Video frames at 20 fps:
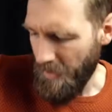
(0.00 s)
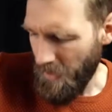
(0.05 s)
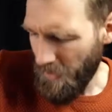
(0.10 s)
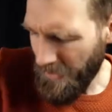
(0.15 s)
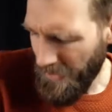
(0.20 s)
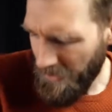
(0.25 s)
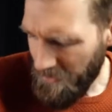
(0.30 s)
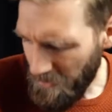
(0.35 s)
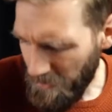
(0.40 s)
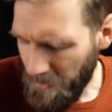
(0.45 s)

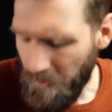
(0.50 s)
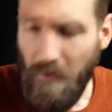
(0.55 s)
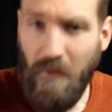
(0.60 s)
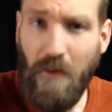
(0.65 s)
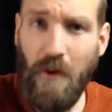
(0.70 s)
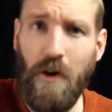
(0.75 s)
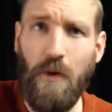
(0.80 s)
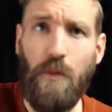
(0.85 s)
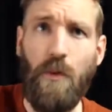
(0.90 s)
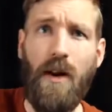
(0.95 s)
Okay, so the
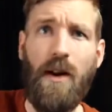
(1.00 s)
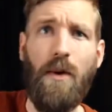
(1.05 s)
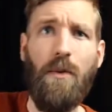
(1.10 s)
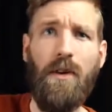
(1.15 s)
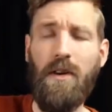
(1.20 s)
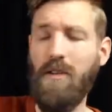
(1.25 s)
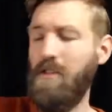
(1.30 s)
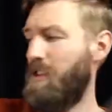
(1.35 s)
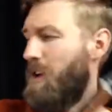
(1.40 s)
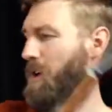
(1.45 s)
third one I
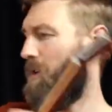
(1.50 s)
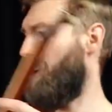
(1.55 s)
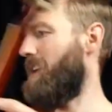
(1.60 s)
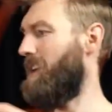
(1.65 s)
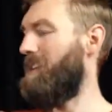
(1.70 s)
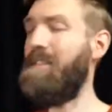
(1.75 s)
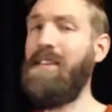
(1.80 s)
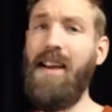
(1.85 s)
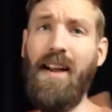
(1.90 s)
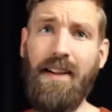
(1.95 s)
want to show on
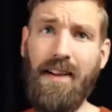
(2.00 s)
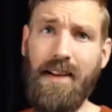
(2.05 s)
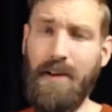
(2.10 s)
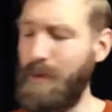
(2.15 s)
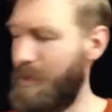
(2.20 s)
the telly